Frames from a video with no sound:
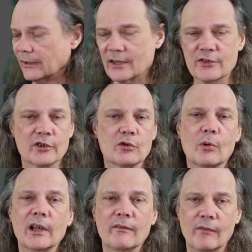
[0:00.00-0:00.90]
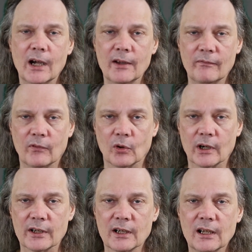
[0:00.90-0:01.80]
less than 25
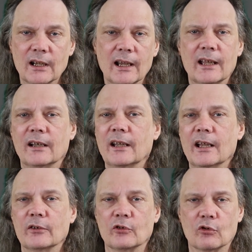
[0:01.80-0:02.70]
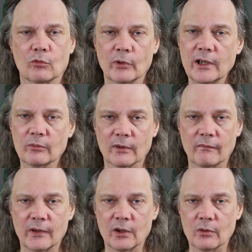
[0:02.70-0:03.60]
for it. And it had great
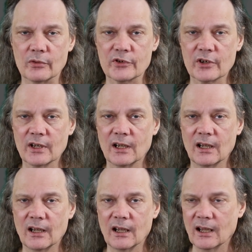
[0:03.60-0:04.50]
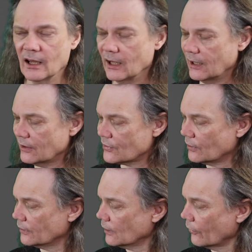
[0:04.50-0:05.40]
reviews. And it's a
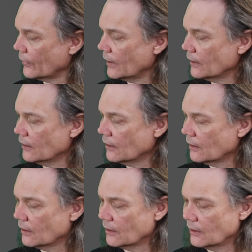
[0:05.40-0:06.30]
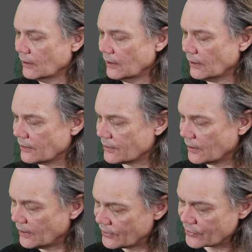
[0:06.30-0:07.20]
little thing. It
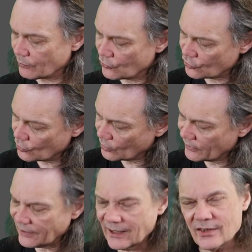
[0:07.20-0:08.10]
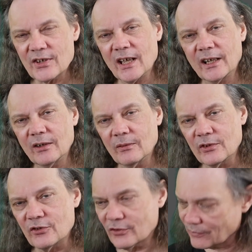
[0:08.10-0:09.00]
uh, has some short leads on it,
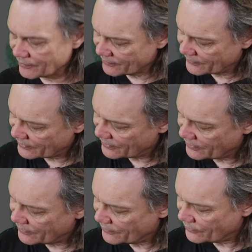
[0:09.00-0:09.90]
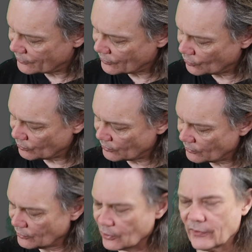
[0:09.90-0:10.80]
which eh, don't
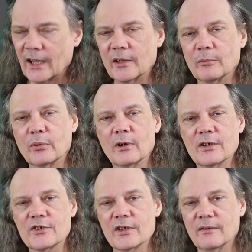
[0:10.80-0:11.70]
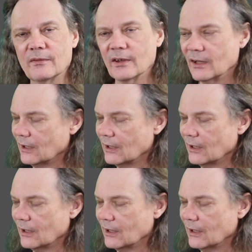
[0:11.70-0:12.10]
look that impressive.